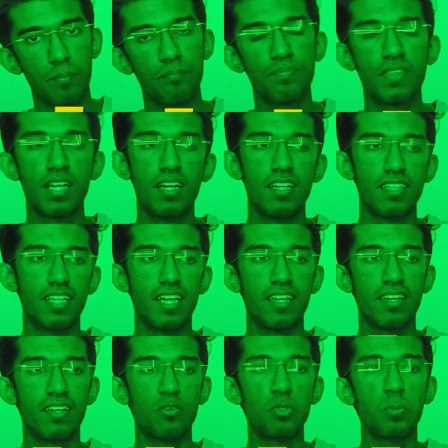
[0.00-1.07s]
okay.
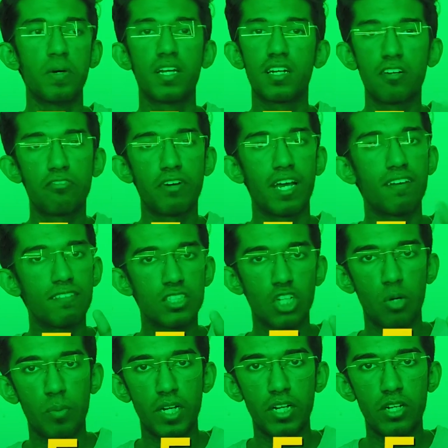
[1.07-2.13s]
Then upar ka 5 is
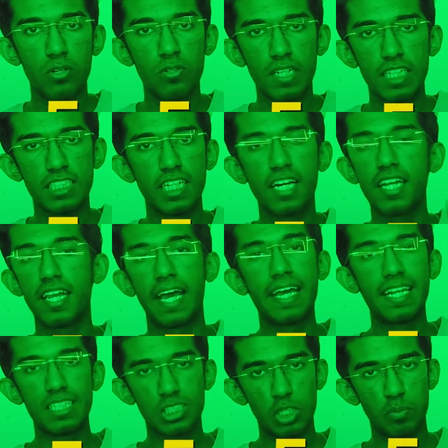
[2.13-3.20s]
common in 2, niche ka
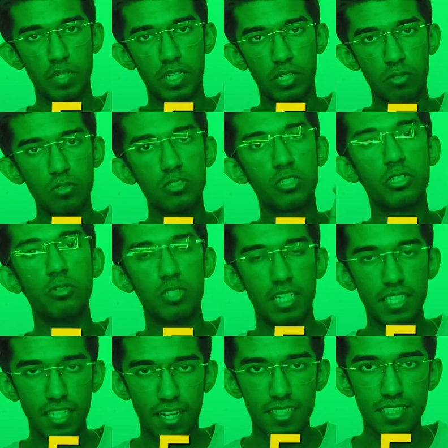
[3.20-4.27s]
9 is common in 2. So
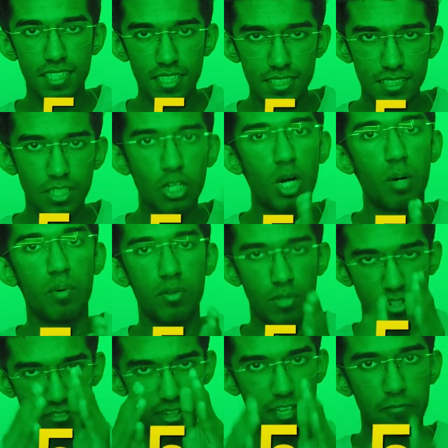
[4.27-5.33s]
usually the answer is the common
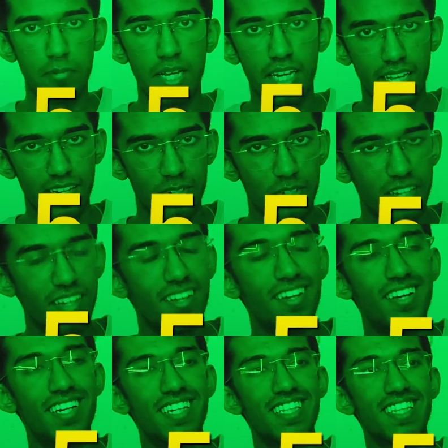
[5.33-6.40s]
one, 5x9, okay.
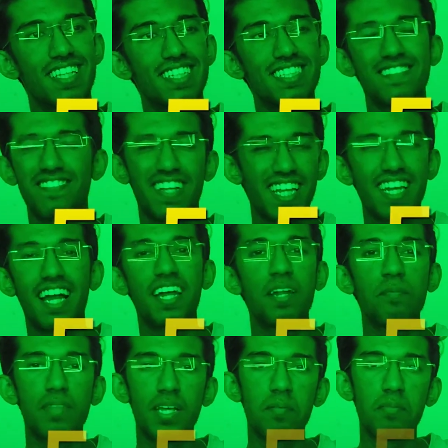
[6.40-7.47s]
This is a very
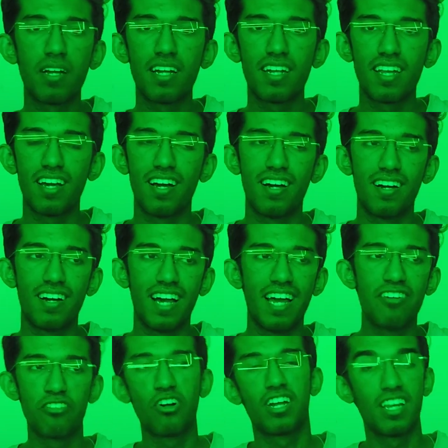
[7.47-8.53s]
random thing, but I
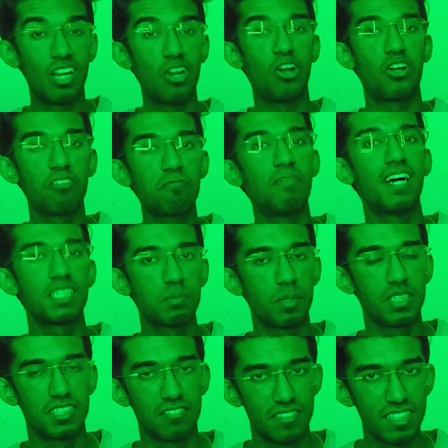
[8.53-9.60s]
have gotten a lot of marks
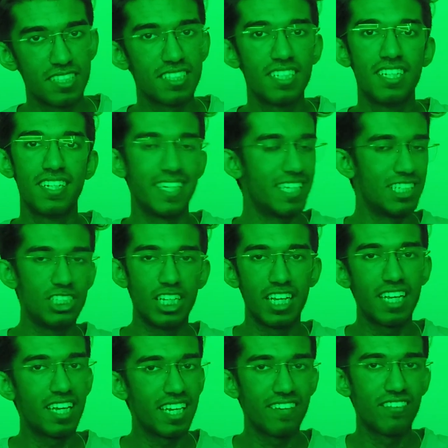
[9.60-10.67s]
because of this in
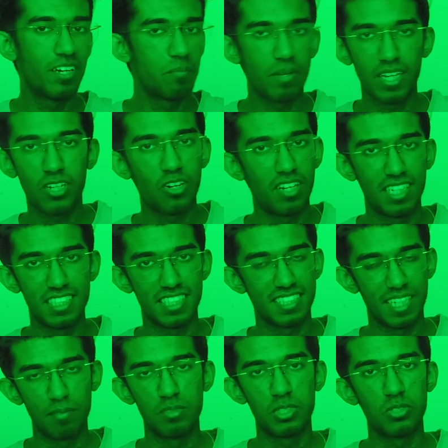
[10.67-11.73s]
JEE and even in my college
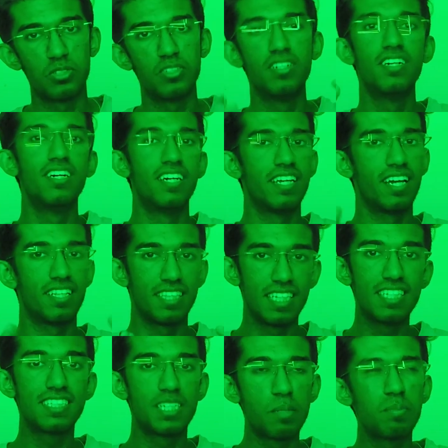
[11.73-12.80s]
exam. So yeah,
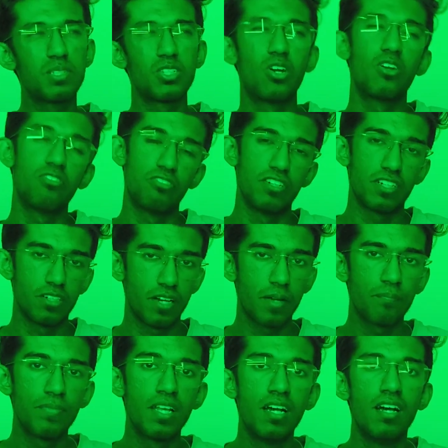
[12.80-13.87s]
these tips sort of work,
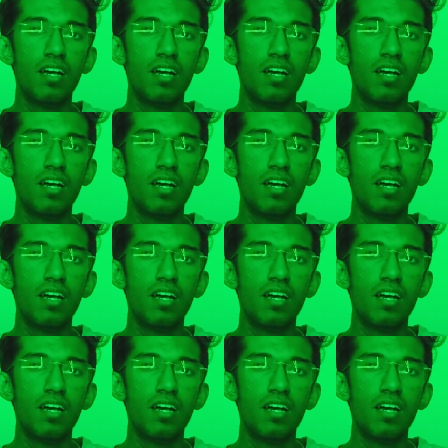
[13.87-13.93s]
okay.